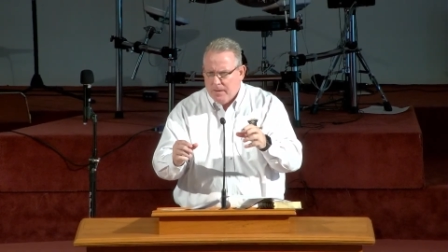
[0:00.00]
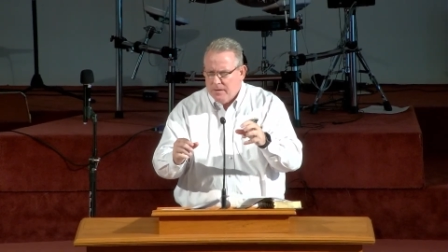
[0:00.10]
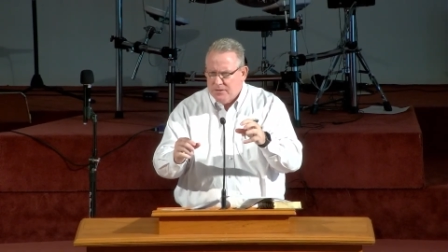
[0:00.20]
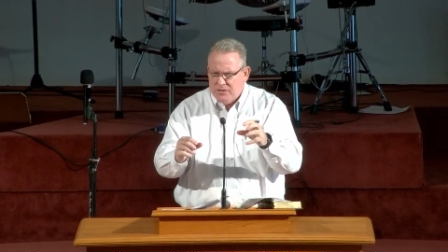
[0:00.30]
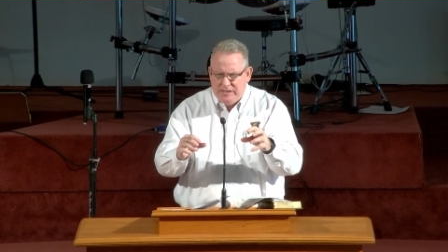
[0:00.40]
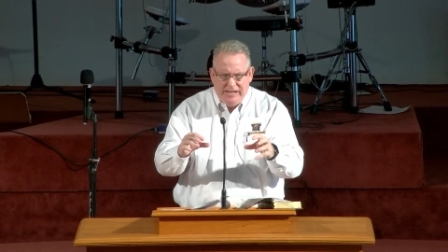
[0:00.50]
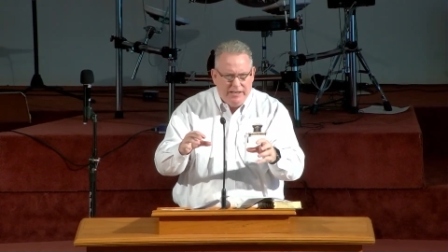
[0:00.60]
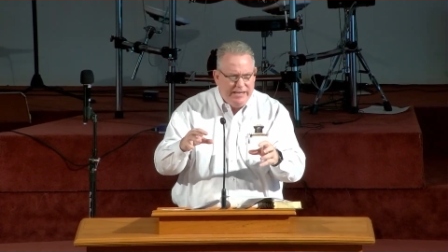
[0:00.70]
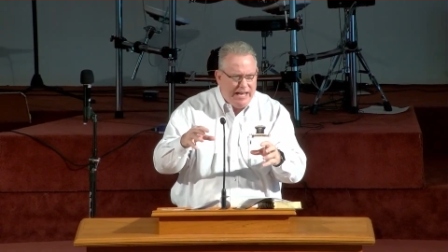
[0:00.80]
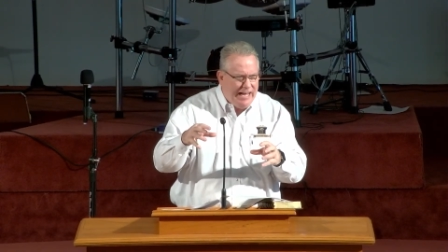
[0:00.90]

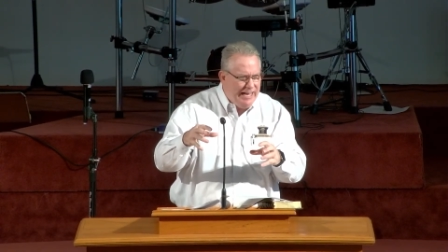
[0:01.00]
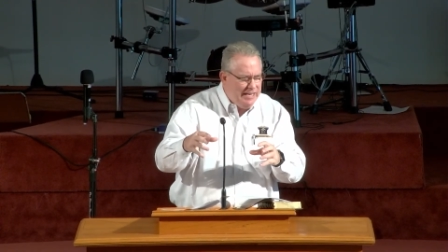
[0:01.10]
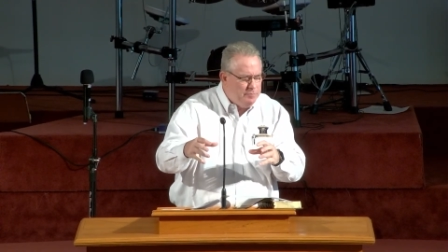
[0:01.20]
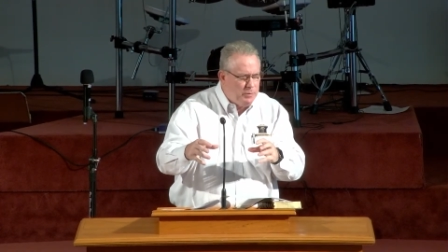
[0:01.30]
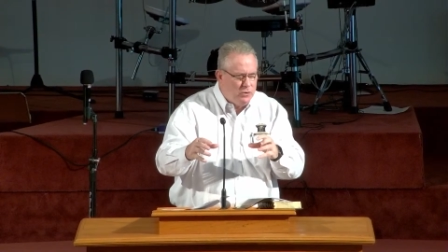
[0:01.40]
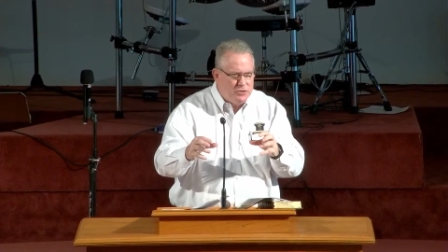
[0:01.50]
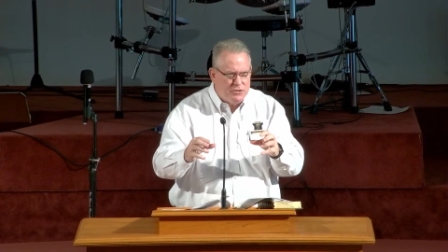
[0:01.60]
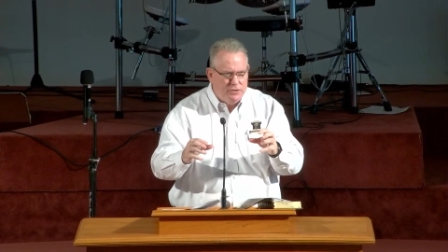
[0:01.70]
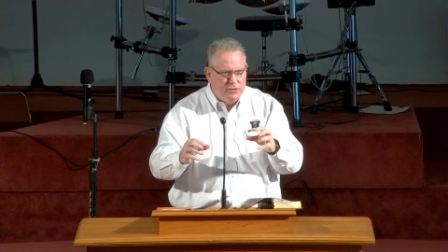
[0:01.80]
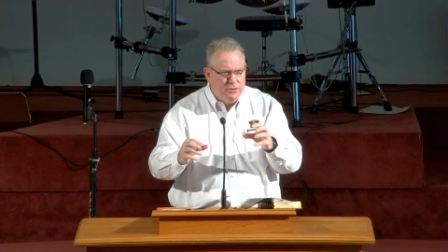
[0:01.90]
steely eyed
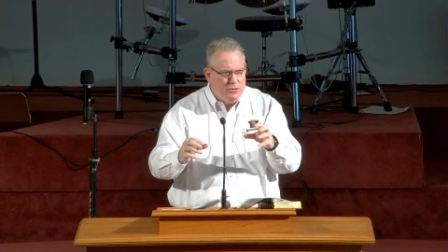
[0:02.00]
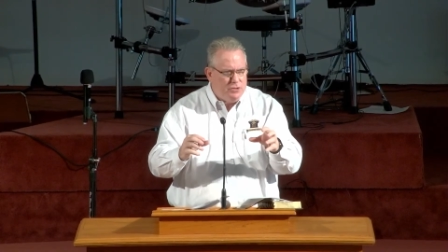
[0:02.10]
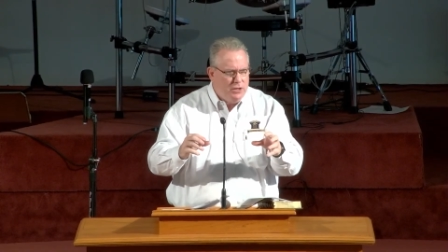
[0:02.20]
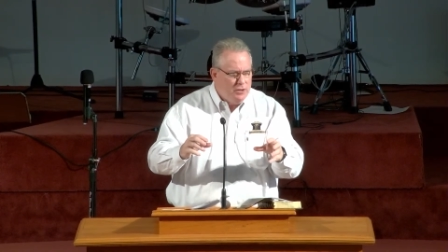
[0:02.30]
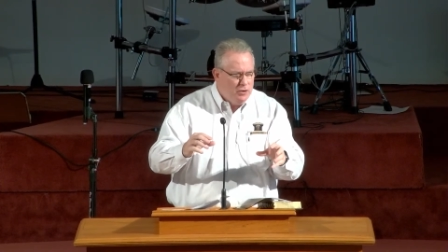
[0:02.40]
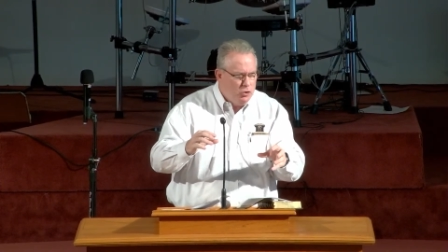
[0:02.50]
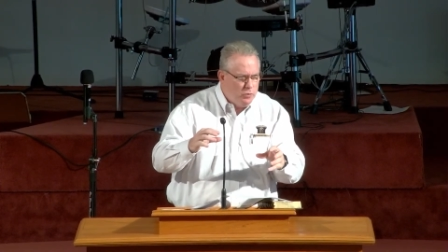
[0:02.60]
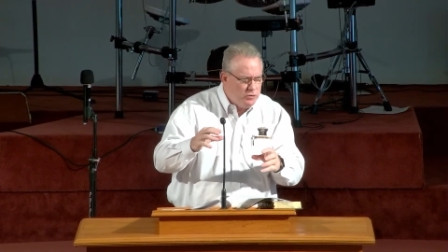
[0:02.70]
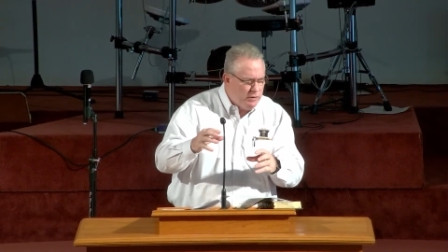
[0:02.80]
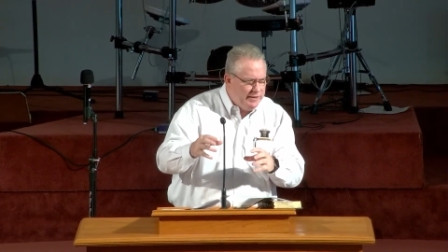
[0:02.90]
persons who were
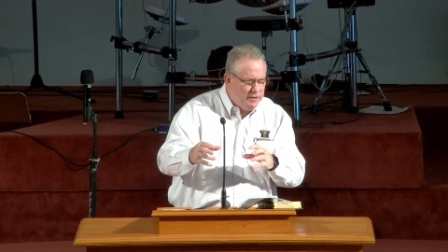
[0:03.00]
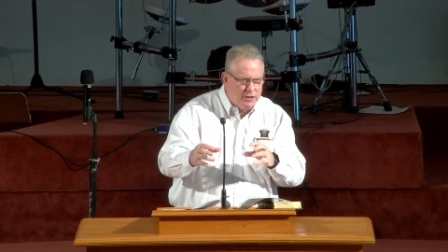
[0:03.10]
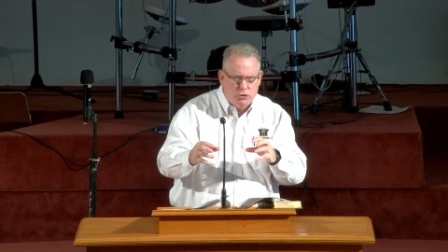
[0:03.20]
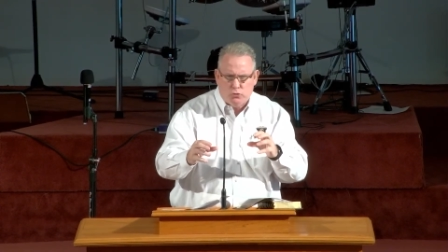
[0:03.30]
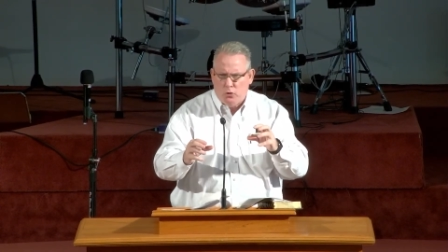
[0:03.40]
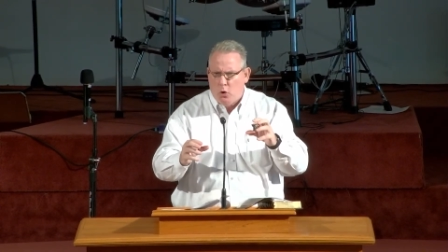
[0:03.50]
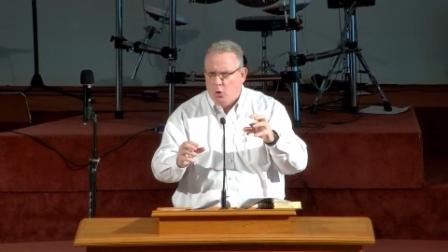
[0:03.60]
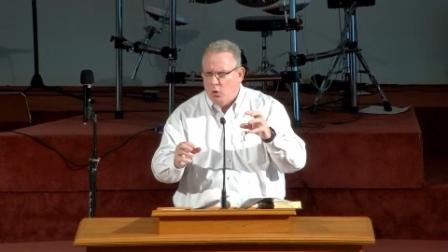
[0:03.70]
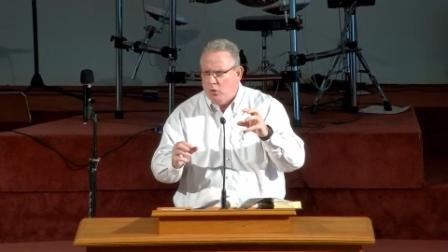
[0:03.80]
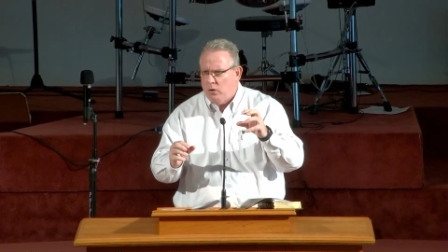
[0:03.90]
trying to
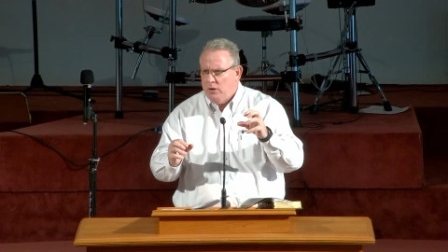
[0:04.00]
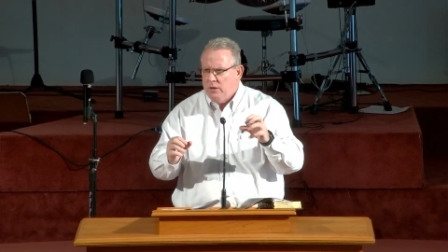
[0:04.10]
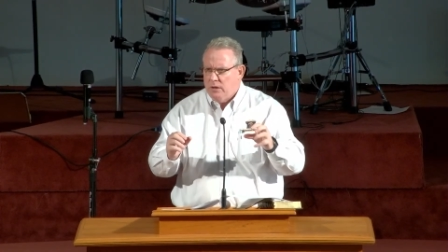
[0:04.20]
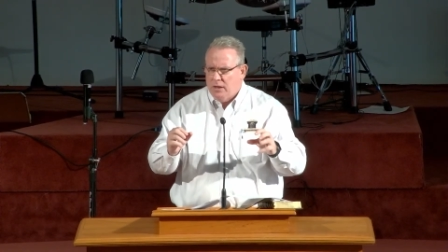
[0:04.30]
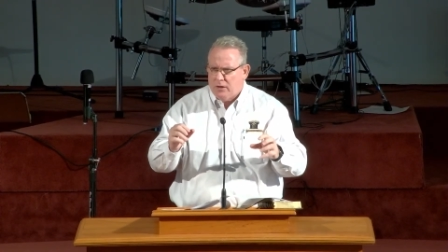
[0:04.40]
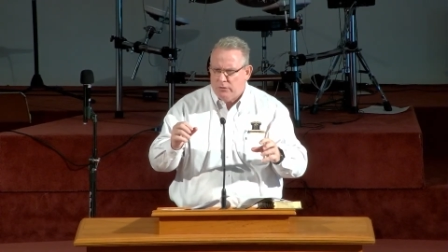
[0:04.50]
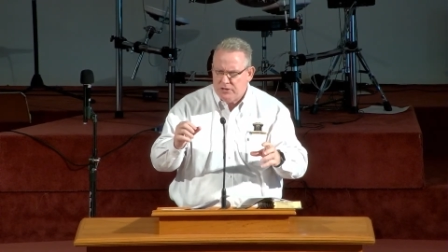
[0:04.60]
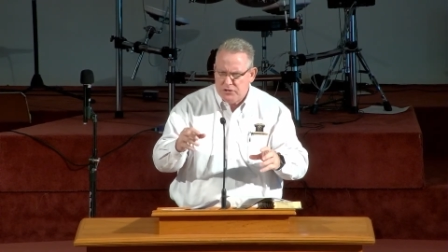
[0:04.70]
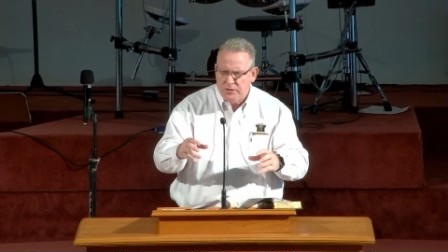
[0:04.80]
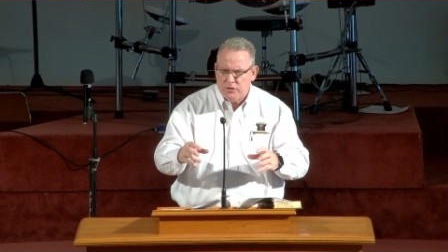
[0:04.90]
control uh,
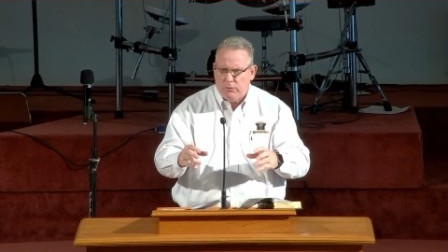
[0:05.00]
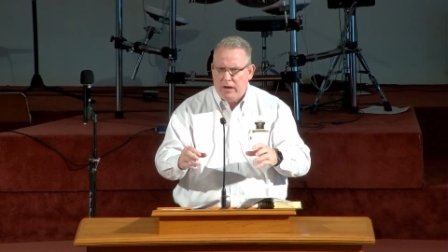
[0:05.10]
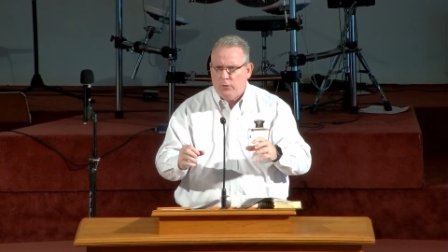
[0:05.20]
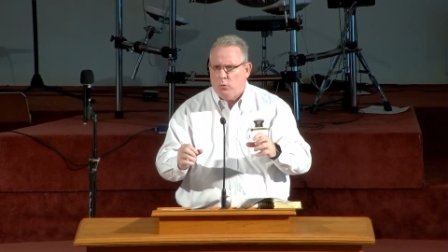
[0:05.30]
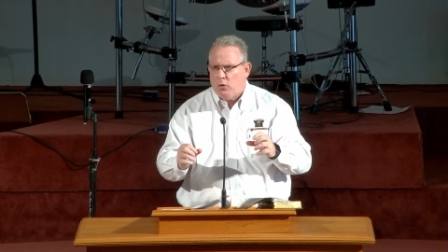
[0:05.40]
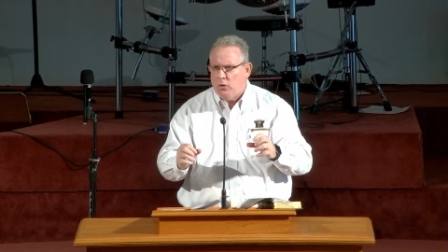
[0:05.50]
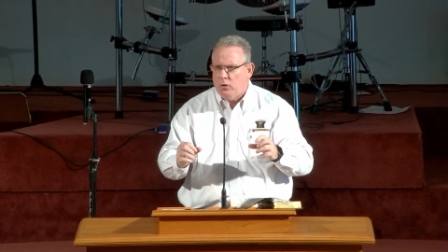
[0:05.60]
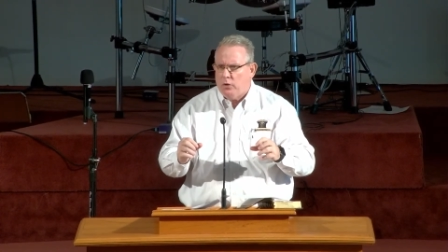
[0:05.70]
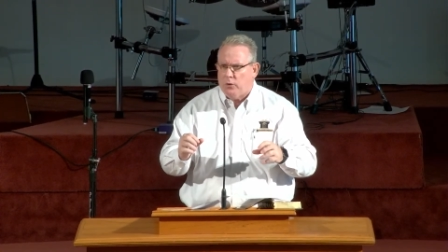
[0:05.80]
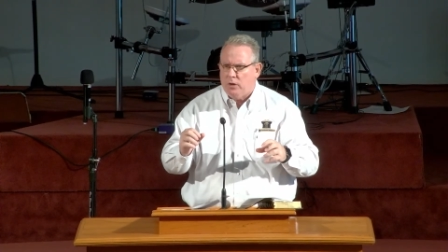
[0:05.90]
Christians around the
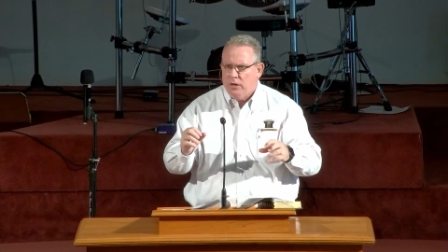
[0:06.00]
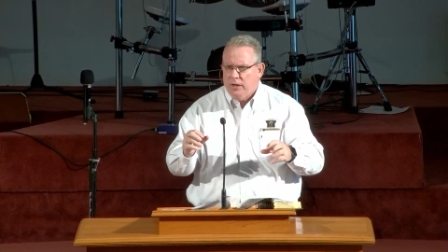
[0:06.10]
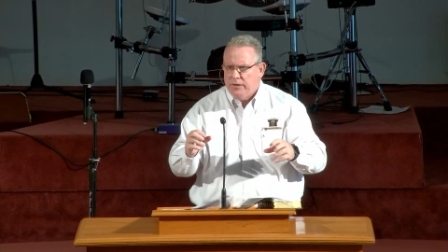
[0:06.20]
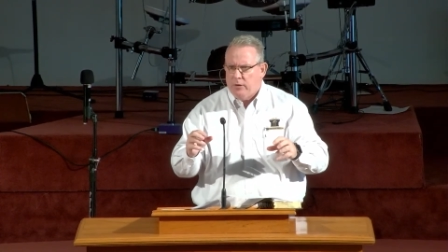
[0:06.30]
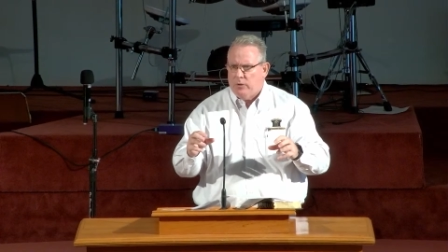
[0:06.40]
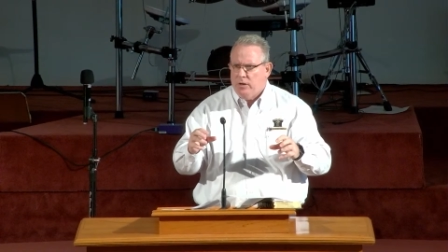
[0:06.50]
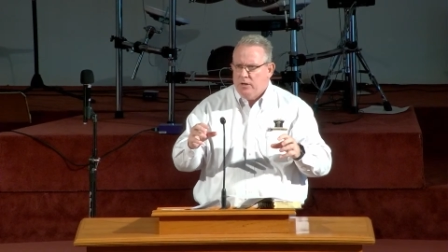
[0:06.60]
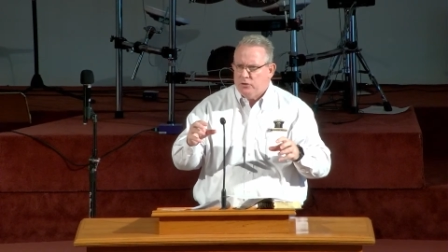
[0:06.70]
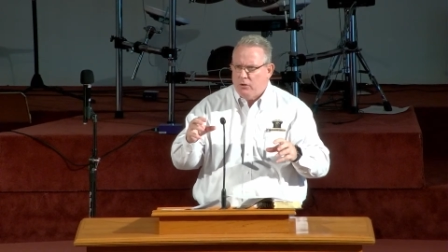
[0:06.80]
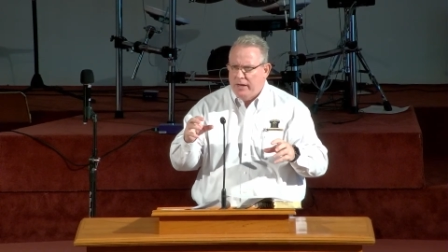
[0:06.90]
world, or they were
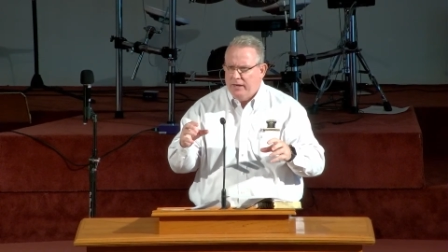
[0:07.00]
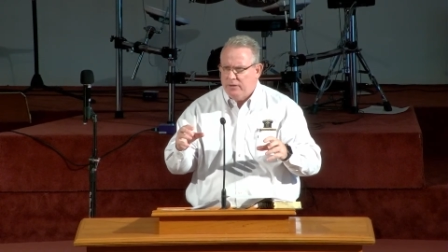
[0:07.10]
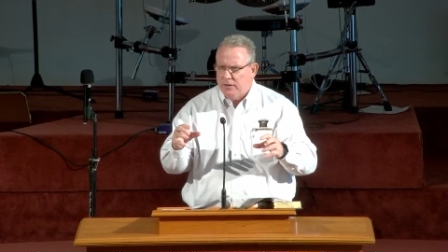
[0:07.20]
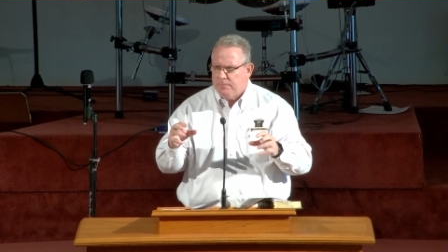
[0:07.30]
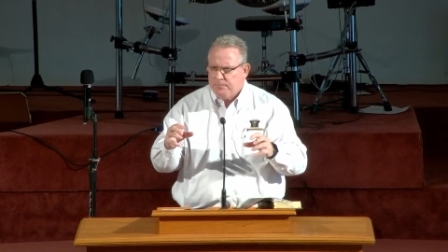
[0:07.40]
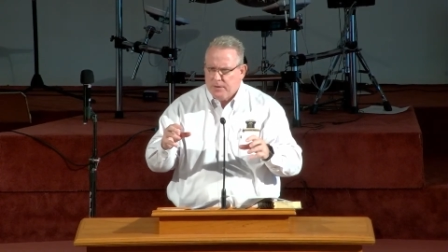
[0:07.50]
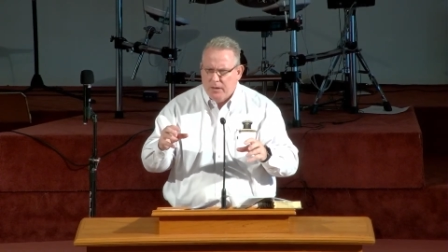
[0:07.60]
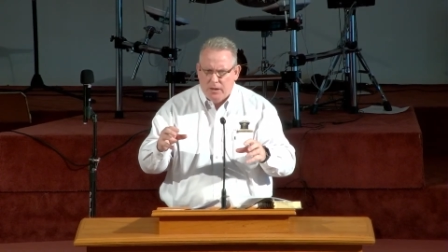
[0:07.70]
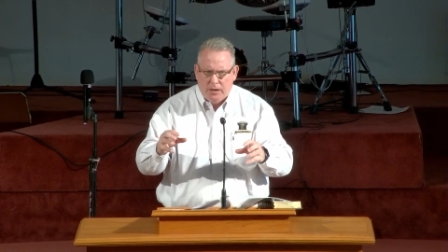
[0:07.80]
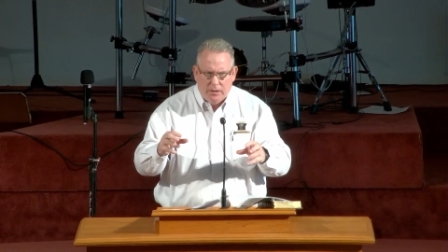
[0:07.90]
trying to
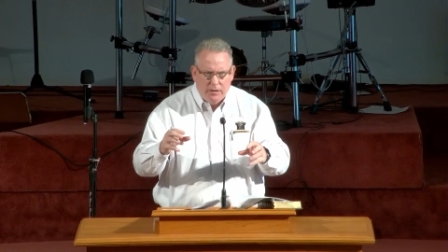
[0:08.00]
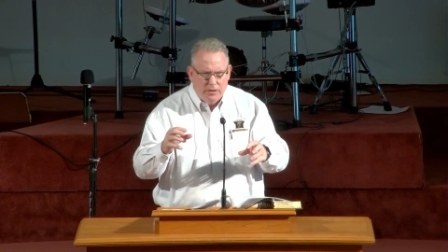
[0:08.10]
uh,